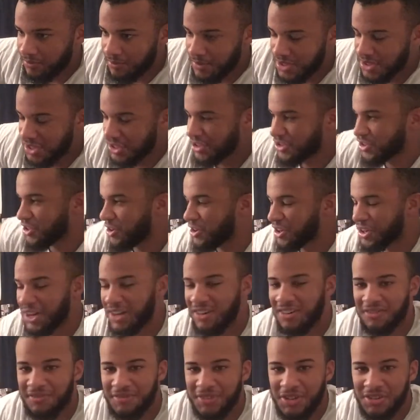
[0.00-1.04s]
Mr. Stark,
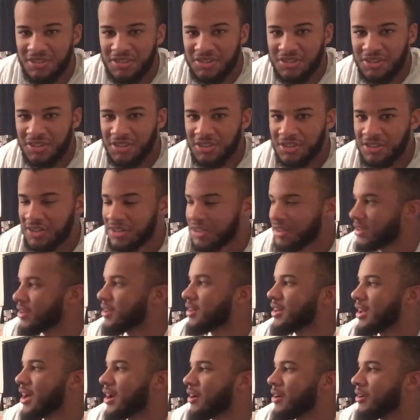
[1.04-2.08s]
I don't feel so good.
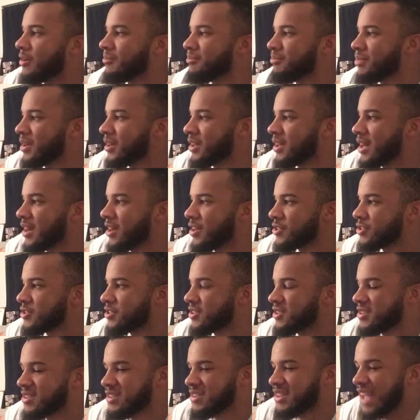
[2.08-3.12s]
And now Billie Eilish.
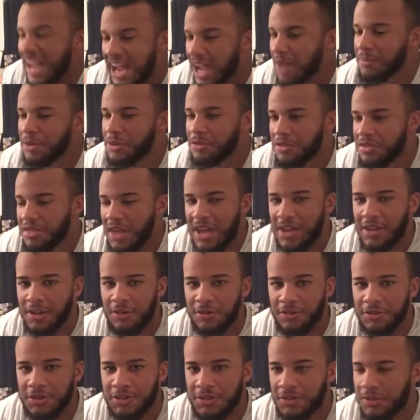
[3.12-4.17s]
Damn you,
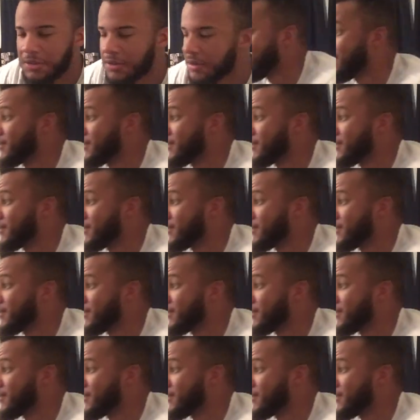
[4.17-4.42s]
Thanos.